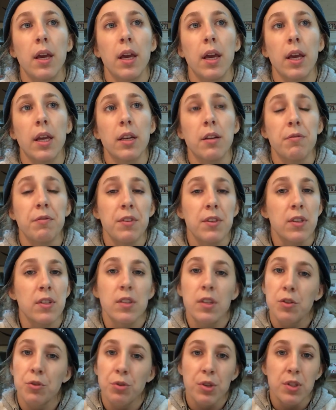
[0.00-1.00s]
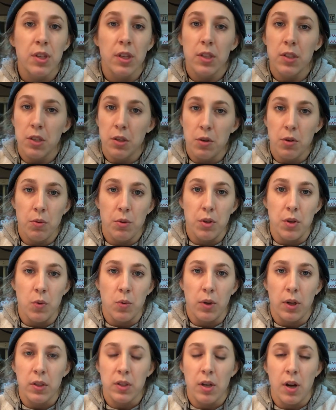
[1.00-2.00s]
And if this is interesting to you and you
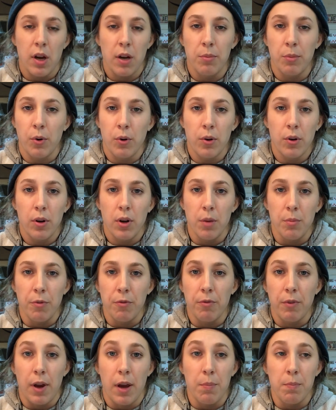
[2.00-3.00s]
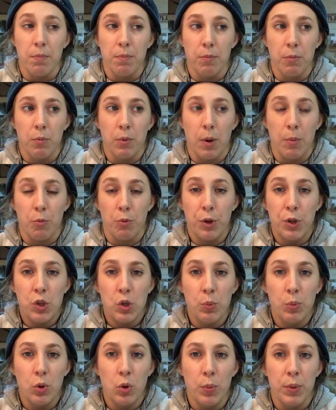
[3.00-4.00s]
want to talk more, I'm
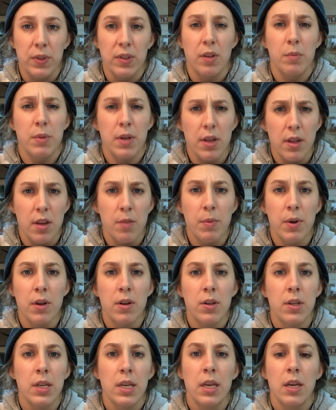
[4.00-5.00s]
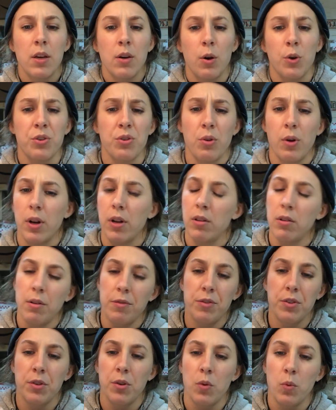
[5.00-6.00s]
reachable, but send me an email. Also, I'd
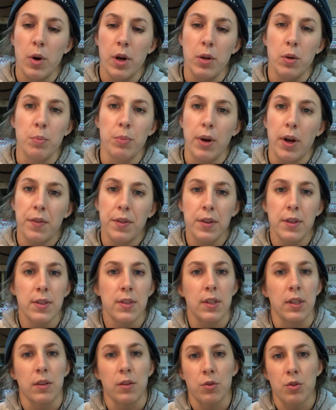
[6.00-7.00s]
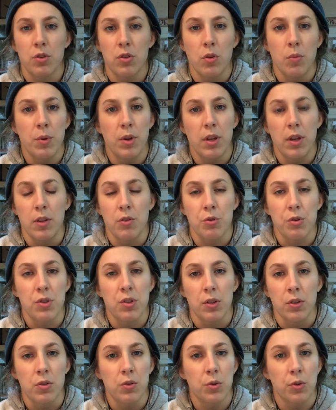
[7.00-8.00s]
love to know why you bought this. Like, there's so many
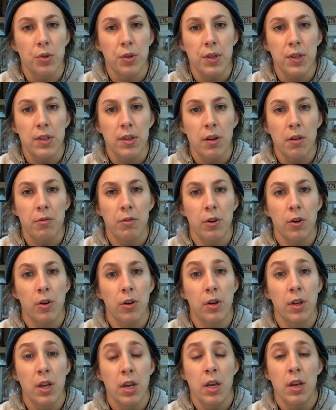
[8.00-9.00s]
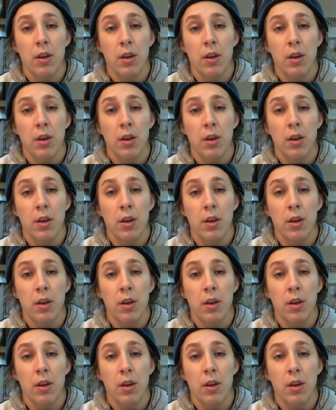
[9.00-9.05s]
interesting stories that I've heard.